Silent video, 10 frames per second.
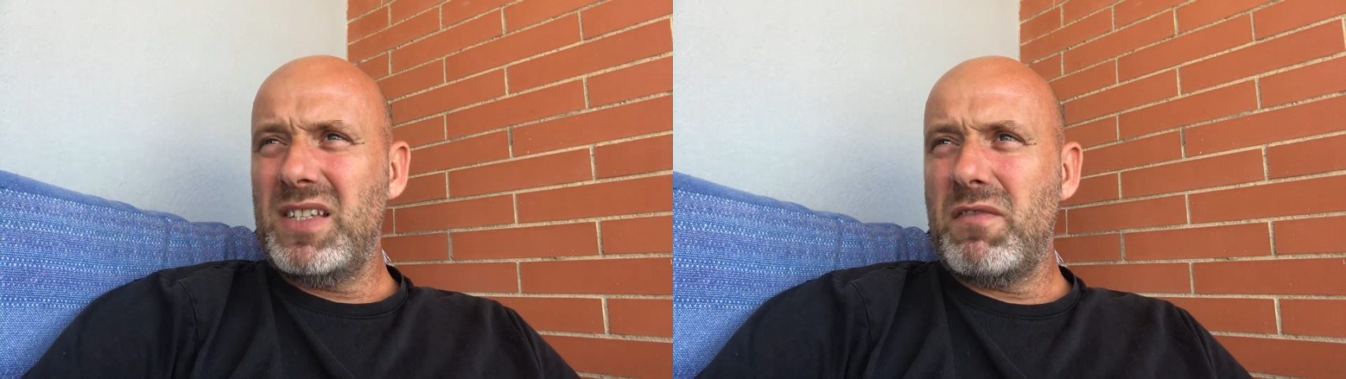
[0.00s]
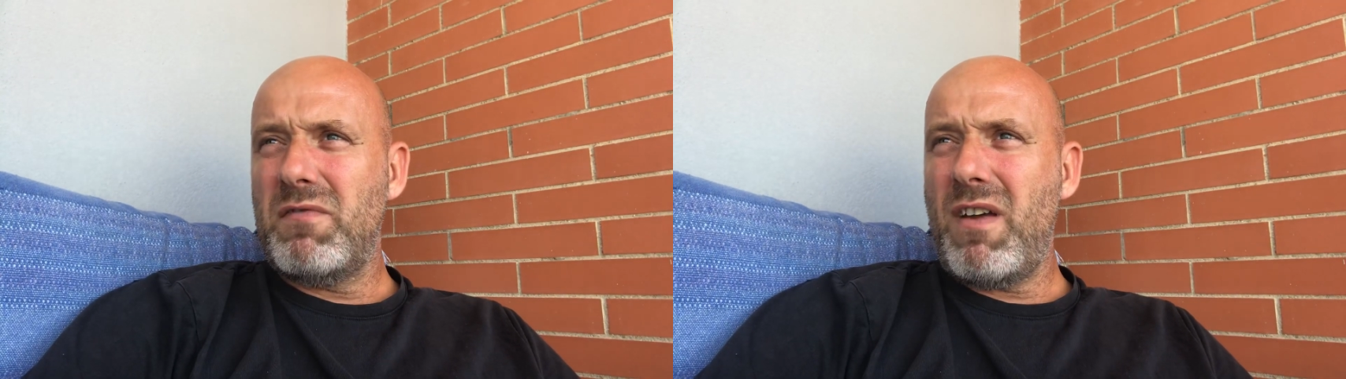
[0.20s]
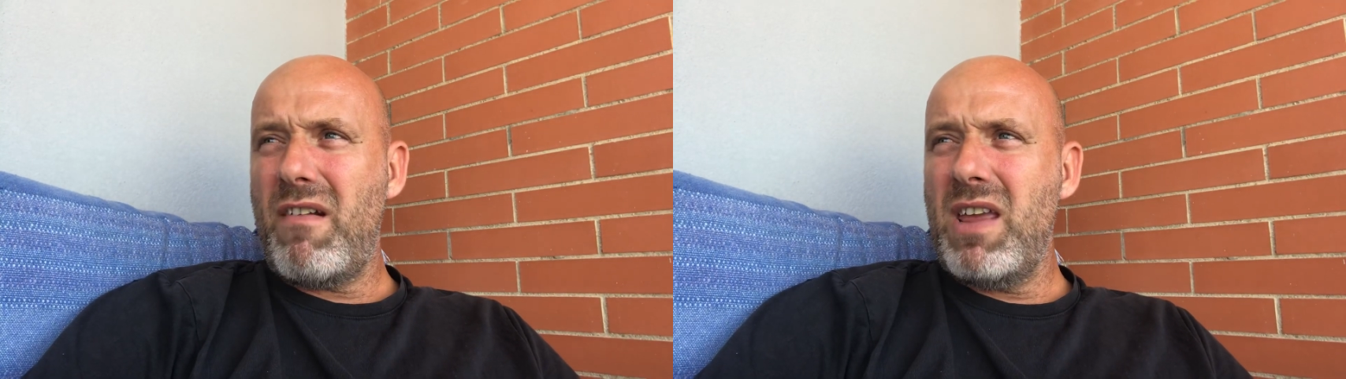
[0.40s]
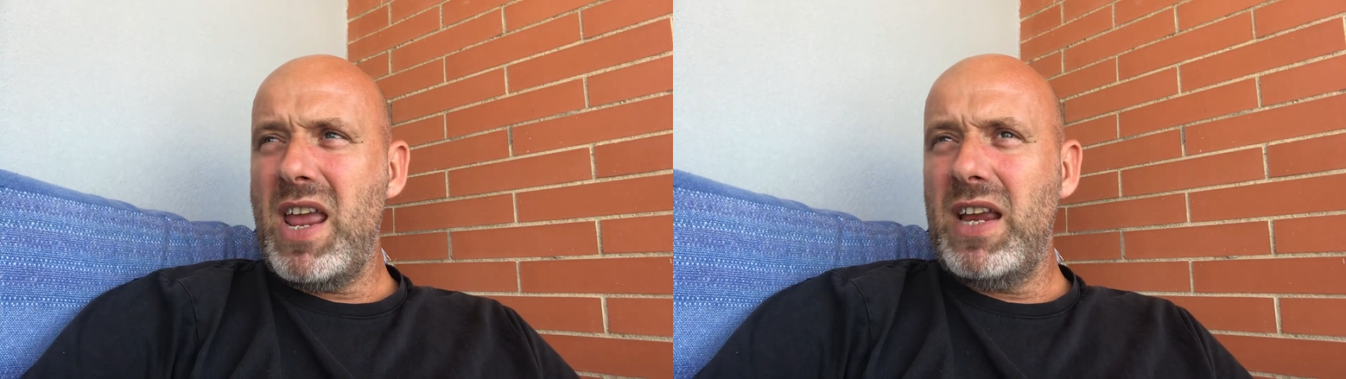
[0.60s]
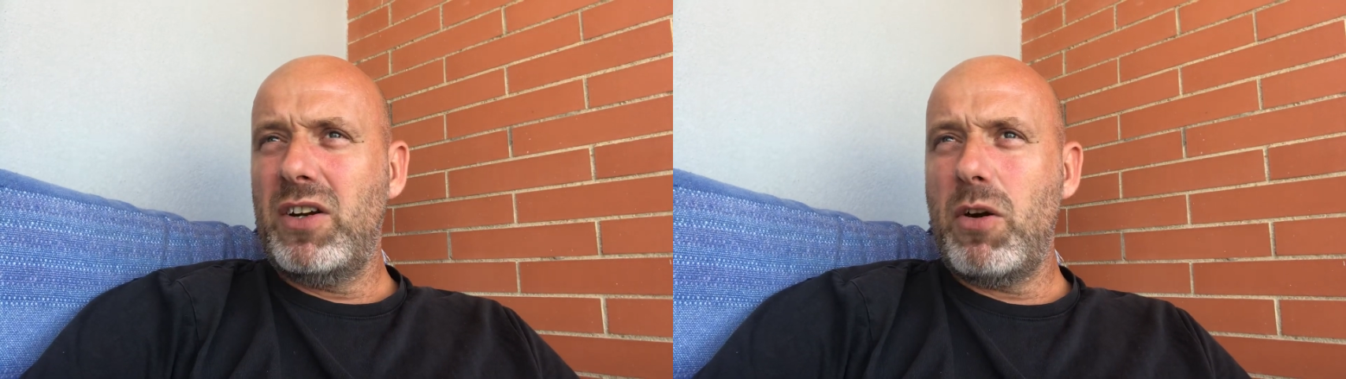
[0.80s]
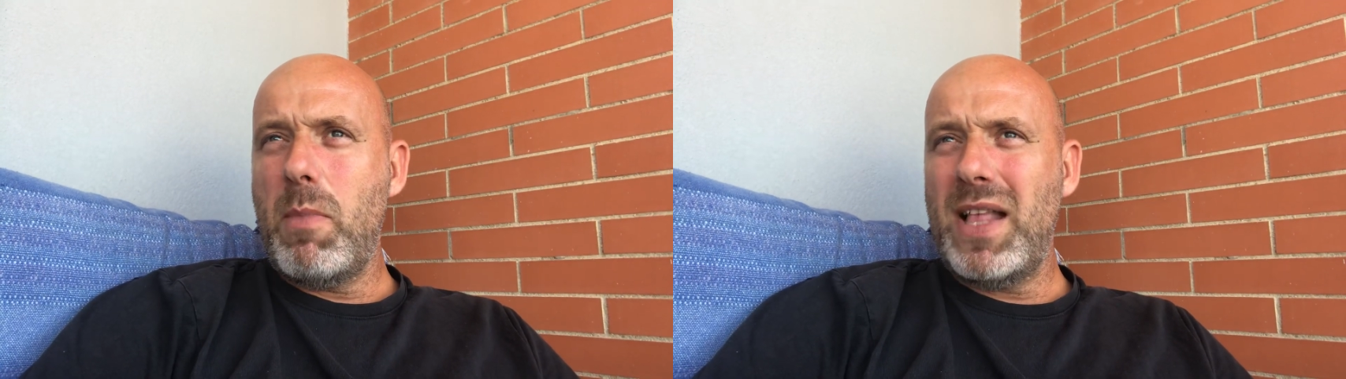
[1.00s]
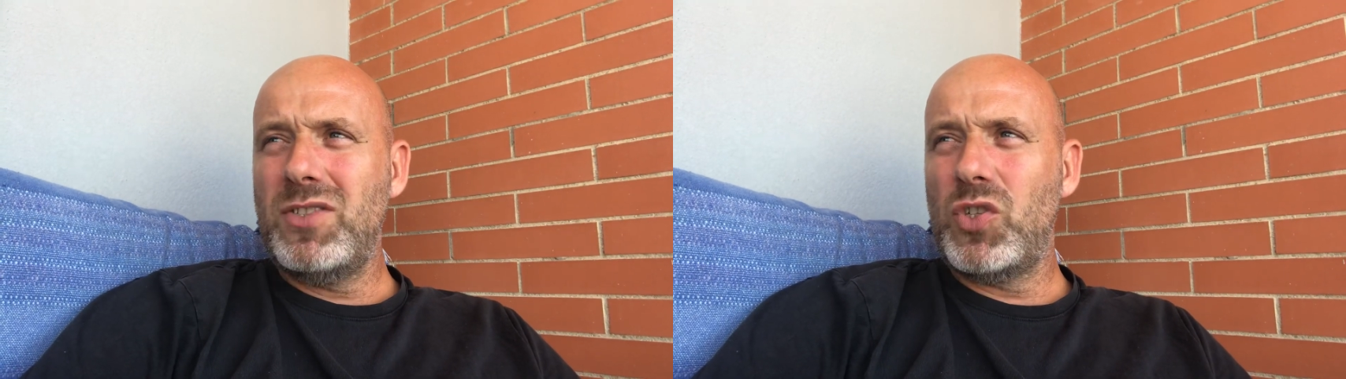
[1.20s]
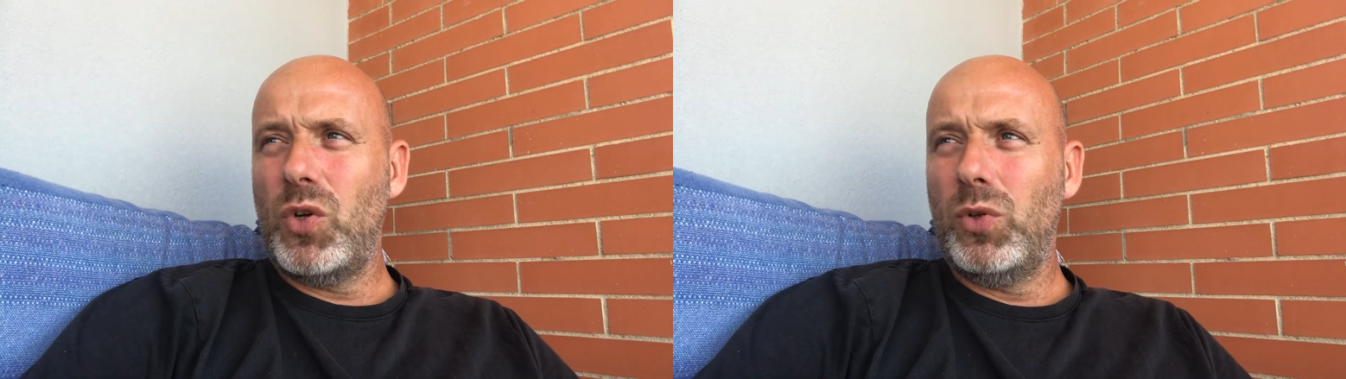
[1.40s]
is a very
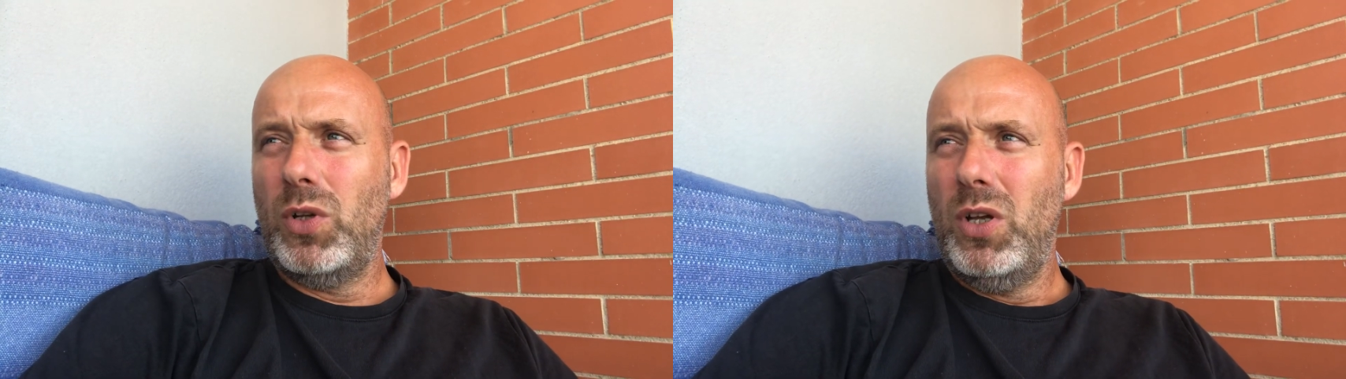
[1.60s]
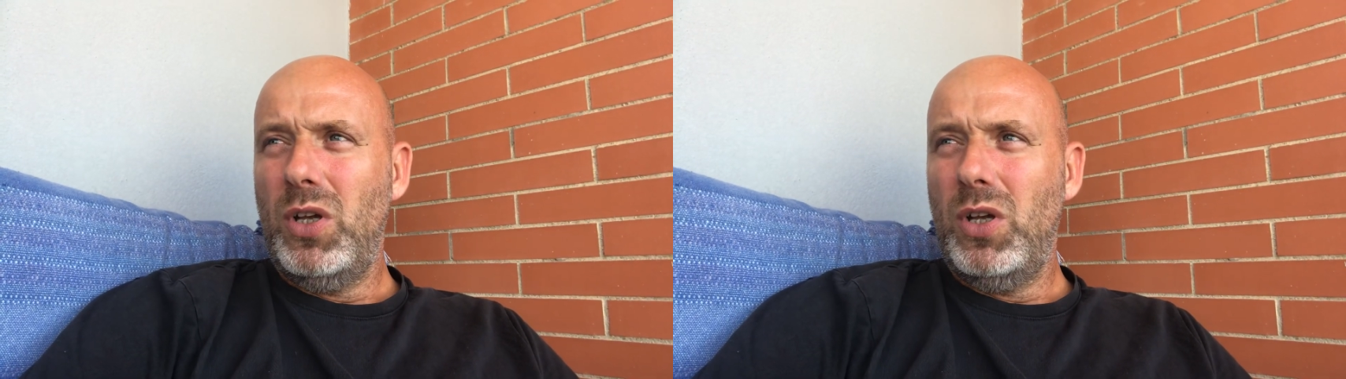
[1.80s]
incremental